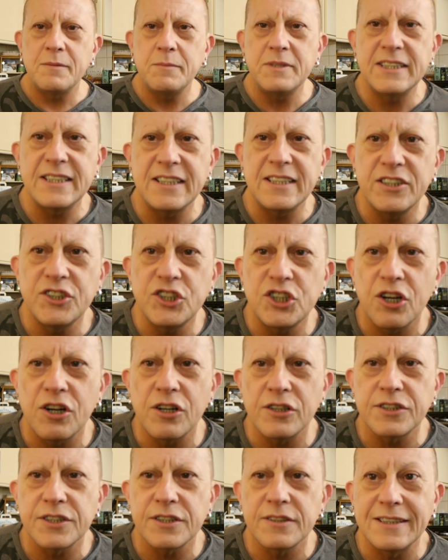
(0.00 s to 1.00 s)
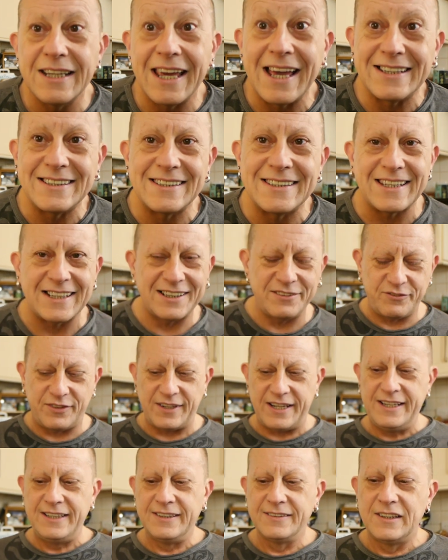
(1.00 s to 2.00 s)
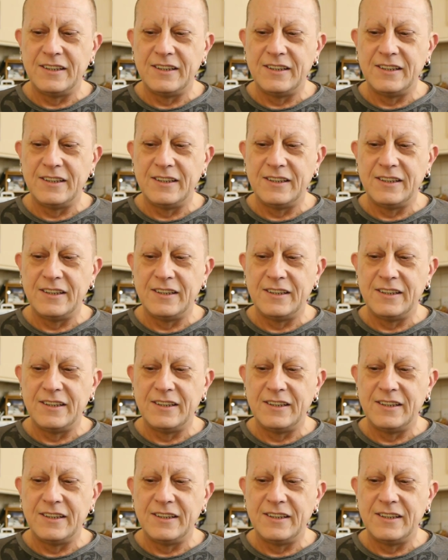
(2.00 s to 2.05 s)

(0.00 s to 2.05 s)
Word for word: Am I still in short? Yes, thankfully.